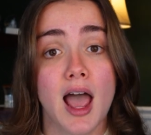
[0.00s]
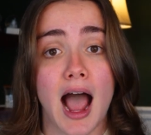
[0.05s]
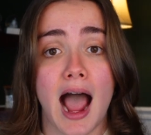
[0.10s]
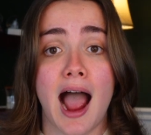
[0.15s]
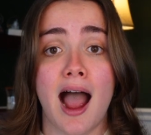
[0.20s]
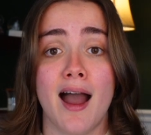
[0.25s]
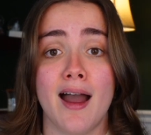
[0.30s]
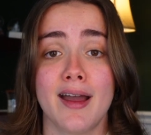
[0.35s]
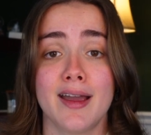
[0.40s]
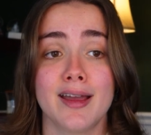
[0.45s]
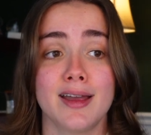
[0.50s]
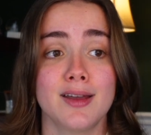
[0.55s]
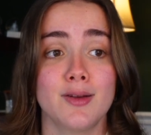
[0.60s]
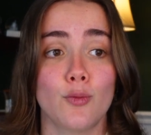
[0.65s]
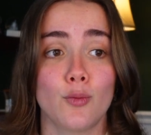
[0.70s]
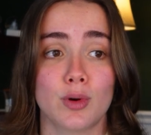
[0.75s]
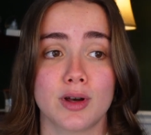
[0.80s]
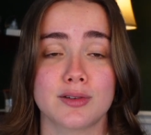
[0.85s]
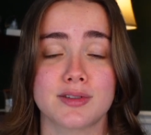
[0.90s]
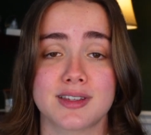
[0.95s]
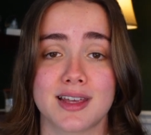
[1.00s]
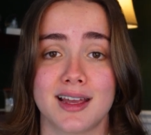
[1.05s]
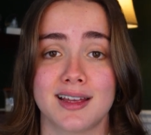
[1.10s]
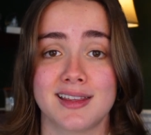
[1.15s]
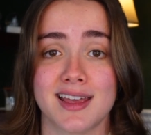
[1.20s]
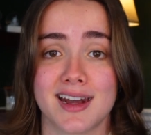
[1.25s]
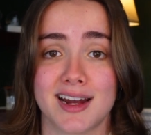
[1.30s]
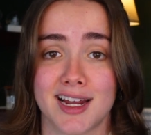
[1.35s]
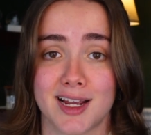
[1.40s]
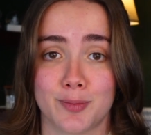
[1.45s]
I will say
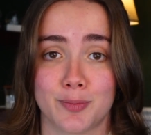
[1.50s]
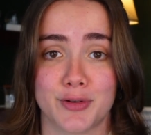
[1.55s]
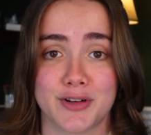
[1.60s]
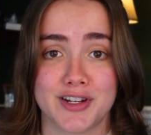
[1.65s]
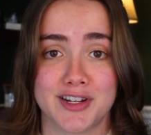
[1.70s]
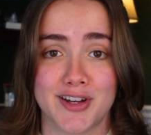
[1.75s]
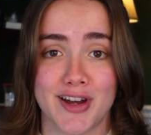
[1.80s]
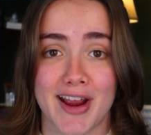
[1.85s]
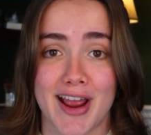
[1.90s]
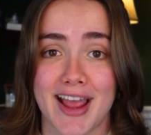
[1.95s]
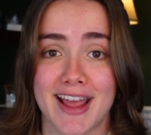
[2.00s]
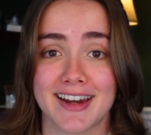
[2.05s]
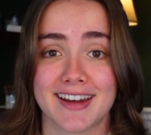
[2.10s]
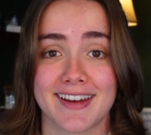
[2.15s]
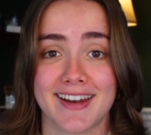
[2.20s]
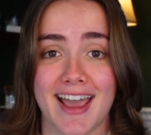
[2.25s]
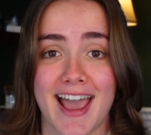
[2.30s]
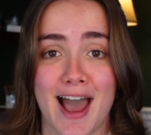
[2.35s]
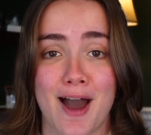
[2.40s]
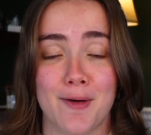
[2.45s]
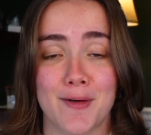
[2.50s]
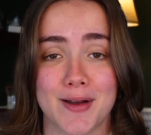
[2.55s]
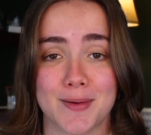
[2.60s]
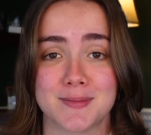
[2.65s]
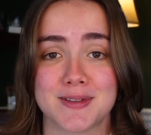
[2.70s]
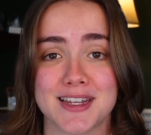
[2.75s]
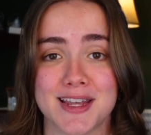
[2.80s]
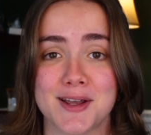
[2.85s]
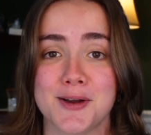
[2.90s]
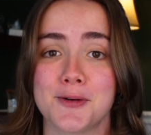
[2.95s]
that I appreciate how
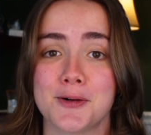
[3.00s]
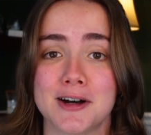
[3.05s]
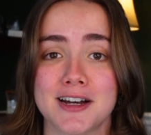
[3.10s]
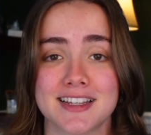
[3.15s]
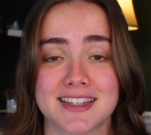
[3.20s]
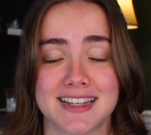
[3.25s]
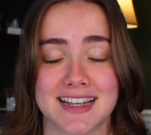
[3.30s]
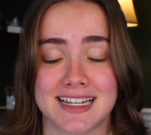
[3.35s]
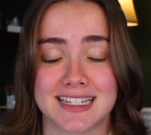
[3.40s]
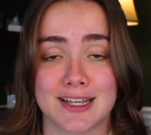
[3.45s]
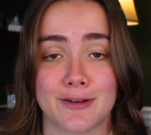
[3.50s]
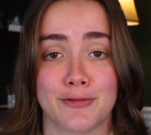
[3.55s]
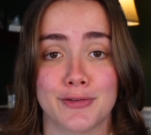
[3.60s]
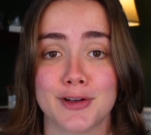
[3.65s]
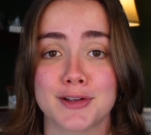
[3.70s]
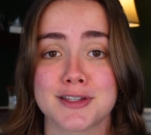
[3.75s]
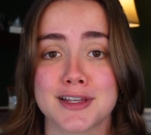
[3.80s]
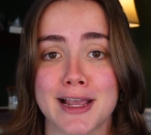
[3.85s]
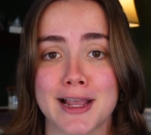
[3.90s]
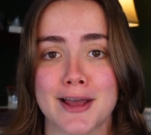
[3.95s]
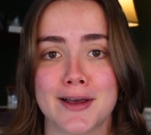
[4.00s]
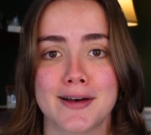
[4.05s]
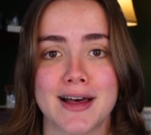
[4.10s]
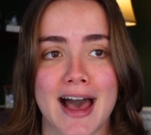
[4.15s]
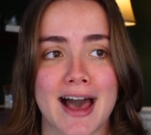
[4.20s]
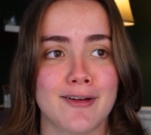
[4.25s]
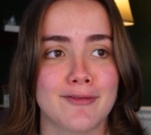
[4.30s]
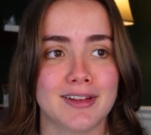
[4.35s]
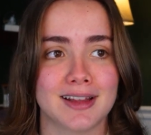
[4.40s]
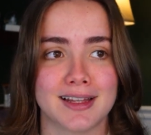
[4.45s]
empty it was because it feels like you
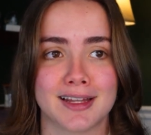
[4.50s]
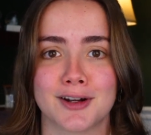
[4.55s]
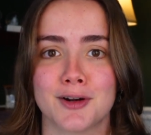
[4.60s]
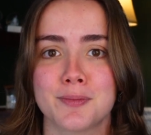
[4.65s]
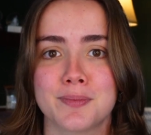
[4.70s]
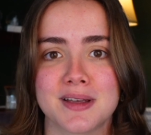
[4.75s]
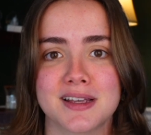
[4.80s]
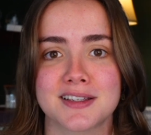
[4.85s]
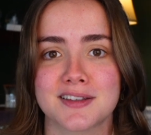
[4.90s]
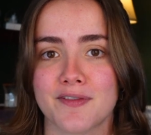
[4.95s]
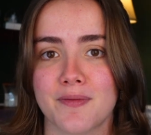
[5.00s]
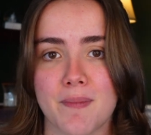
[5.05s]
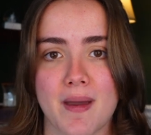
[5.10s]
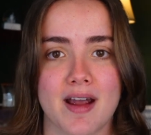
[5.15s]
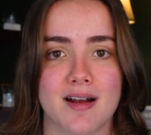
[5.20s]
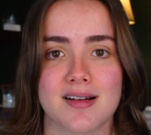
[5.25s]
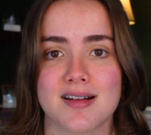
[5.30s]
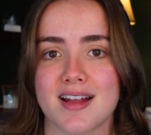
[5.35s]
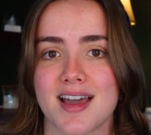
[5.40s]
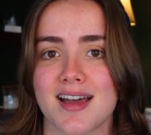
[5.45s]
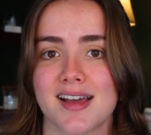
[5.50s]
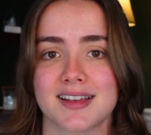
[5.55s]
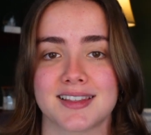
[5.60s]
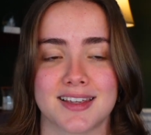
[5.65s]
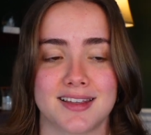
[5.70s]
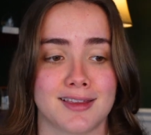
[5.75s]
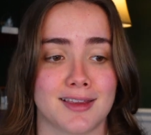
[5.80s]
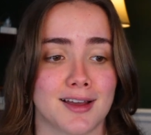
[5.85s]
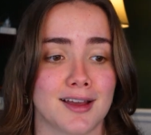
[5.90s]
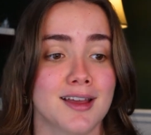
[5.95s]
have a little piece of paradise
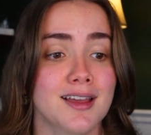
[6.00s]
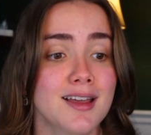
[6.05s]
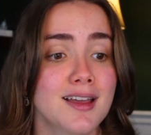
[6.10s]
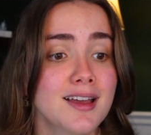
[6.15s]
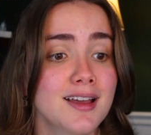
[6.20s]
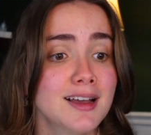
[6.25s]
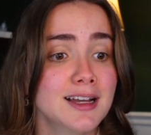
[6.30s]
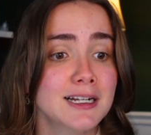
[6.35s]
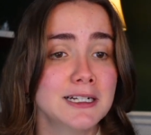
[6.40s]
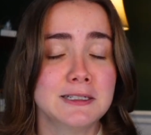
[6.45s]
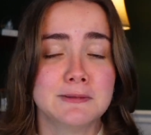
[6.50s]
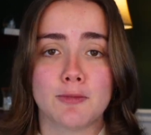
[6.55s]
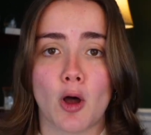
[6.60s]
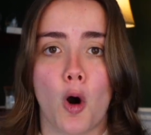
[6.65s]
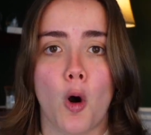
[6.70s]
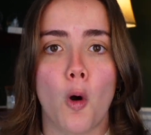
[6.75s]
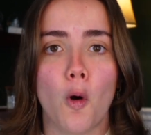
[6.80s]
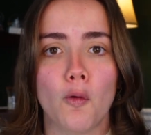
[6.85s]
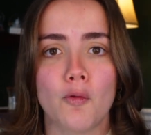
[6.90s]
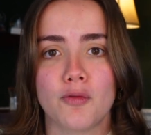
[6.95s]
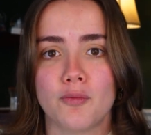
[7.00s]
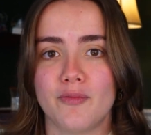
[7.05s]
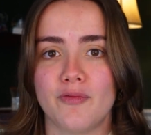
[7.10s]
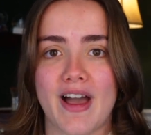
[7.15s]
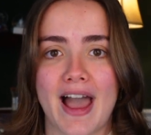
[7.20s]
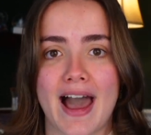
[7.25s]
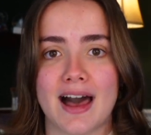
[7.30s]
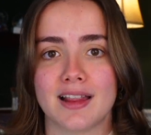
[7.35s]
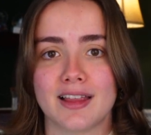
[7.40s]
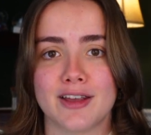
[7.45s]
and the whole
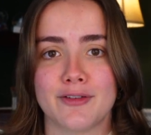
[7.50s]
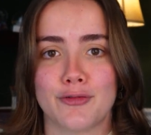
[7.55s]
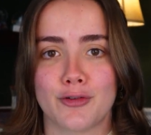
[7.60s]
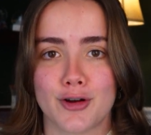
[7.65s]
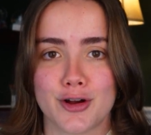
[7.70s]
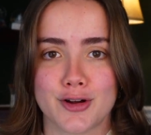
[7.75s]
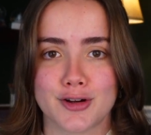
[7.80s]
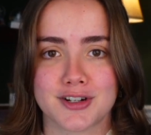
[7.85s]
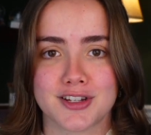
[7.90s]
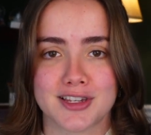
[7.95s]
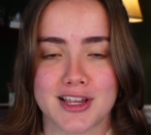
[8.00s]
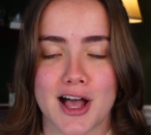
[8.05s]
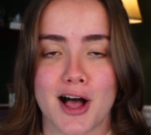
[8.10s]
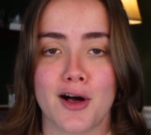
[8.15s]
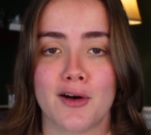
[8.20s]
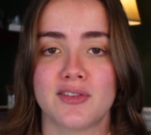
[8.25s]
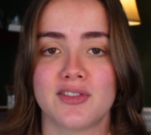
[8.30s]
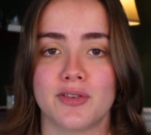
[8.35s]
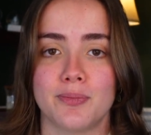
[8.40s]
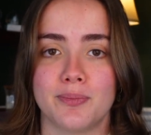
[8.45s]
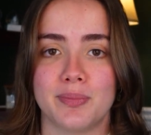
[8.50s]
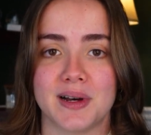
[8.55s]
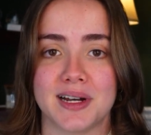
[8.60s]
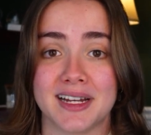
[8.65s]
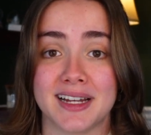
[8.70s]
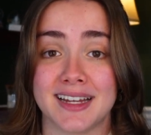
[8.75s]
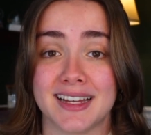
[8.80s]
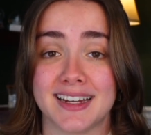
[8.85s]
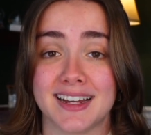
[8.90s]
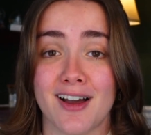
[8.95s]
valley for yourself,
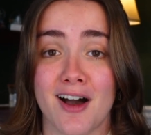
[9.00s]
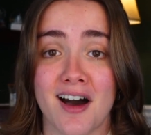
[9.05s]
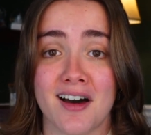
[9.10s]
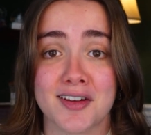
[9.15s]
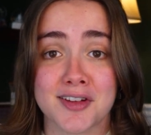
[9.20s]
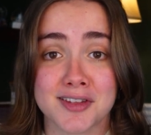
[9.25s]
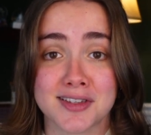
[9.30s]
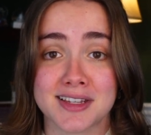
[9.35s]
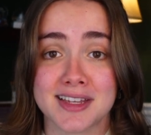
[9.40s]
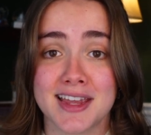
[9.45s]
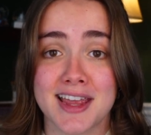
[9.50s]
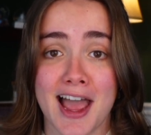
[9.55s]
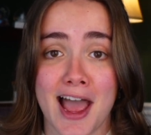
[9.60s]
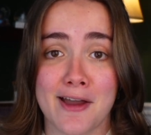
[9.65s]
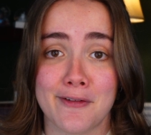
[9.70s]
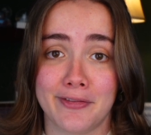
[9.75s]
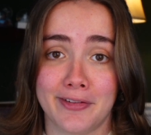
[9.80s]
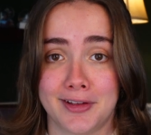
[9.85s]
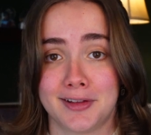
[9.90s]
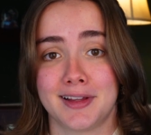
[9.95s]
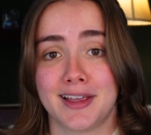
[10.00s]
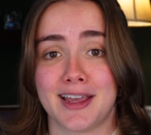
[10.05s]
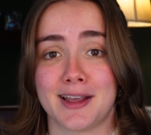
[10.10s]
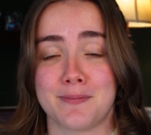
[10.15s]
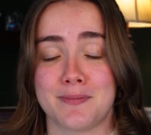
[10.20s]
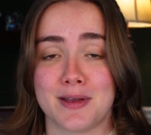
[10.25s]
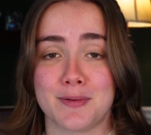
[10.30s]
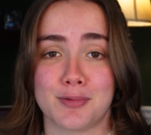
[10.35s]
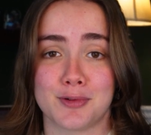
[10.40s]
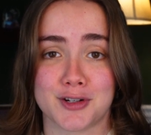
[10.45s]
but honestly, I feel
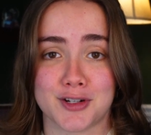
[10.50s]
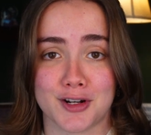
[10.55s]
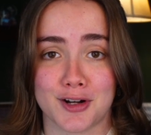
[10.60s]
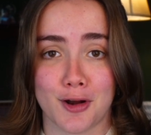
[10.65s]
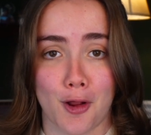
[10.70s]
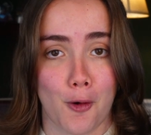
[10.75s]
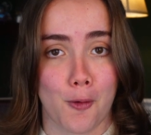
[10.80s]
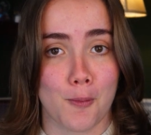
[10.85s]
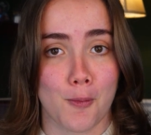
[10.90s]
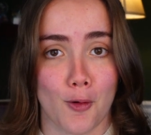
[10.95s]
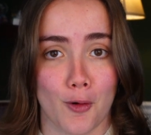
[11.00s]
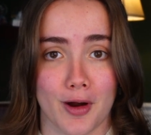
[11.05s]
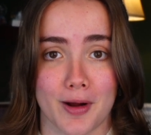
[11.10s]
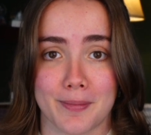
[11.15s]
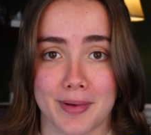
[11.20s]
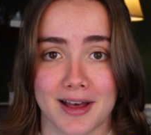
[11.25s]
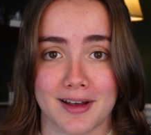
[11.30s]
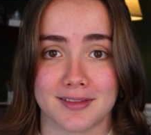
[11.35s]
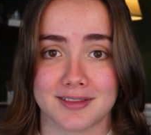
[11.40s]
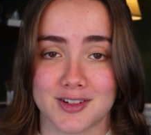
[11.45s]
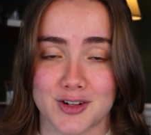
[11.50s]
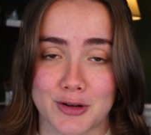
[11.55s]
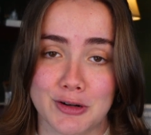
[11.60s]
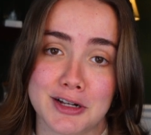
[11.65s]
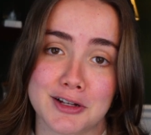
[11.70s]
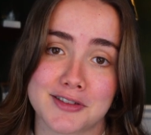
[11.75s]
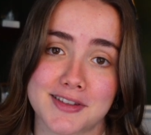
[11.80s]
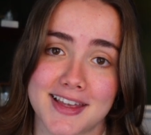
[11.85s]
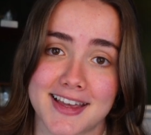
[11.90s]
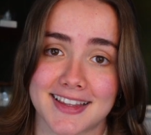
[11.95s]
like people should know more about
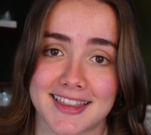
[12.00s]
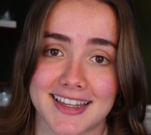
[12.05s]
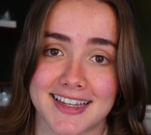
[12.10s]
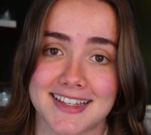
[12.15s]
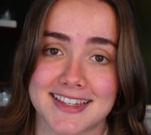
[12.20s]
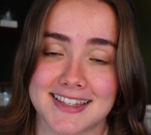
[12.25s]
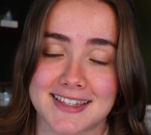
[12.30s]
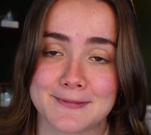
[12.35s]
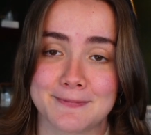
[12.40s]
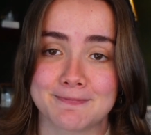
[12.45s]
trails like this.